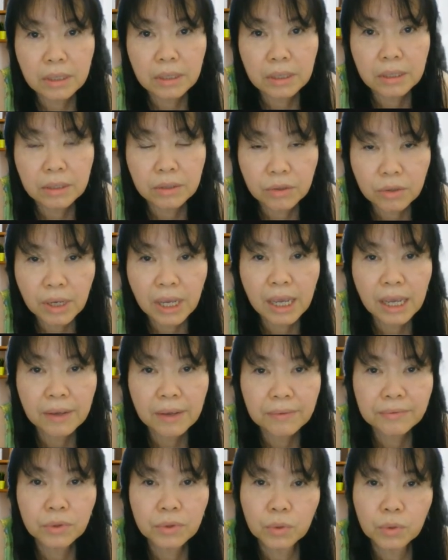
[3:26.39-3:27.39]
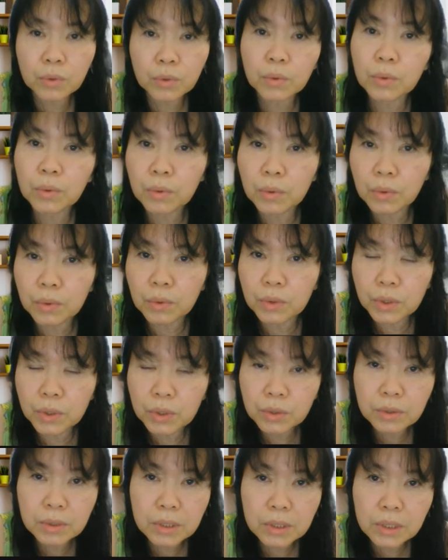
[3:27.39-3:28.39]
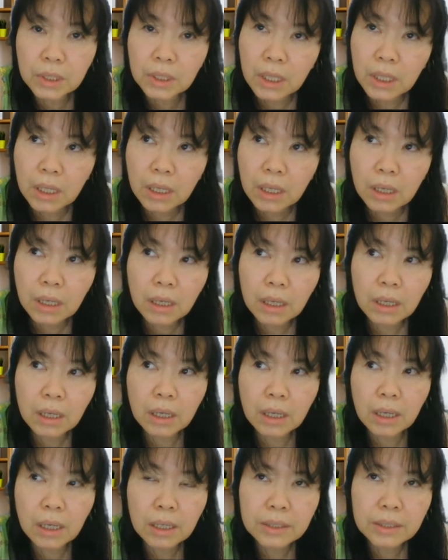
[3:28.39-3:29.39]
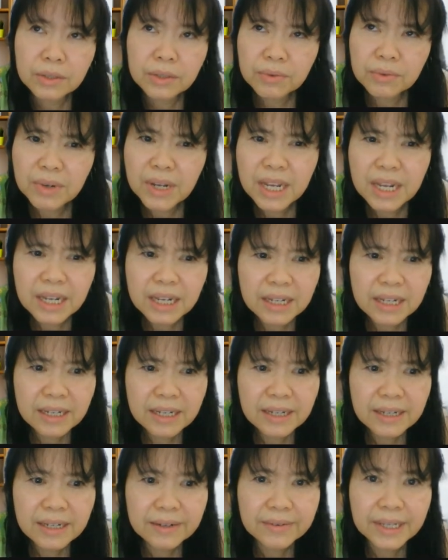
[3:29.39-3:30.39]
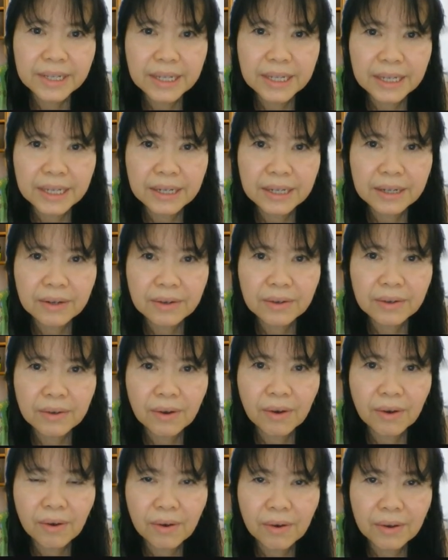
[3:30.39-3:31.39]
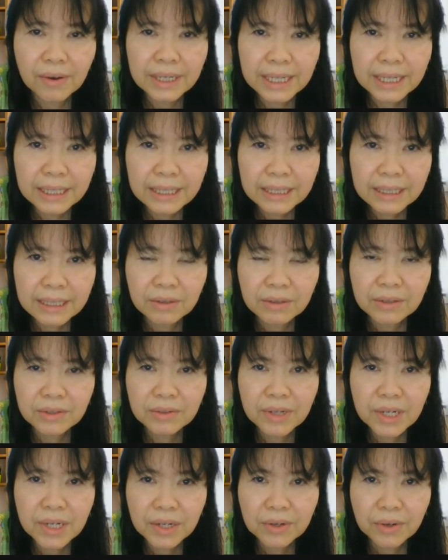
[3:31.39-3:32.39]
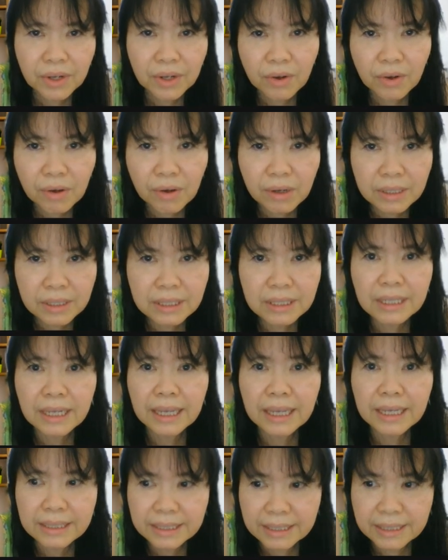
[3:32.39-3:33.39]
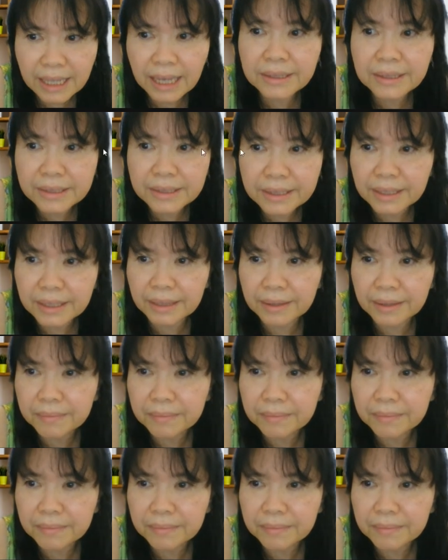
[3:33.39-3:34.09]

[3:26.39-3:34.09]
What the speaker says: you have to use a screen recording or screen recorder extension.